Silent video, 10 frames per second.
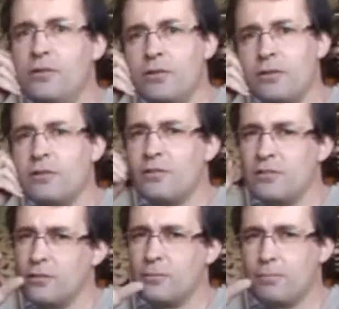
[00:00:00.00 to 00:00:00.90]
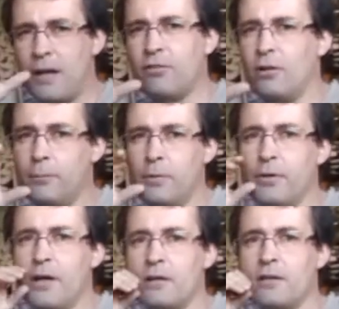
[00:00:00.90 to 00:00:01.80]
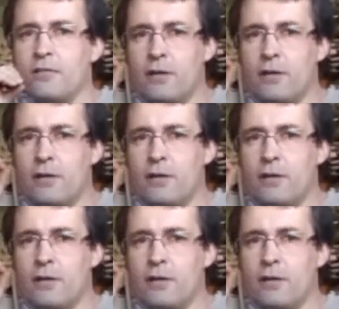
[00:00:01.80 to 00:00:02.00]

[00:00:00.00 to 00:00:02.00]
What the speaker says: especially bird artists.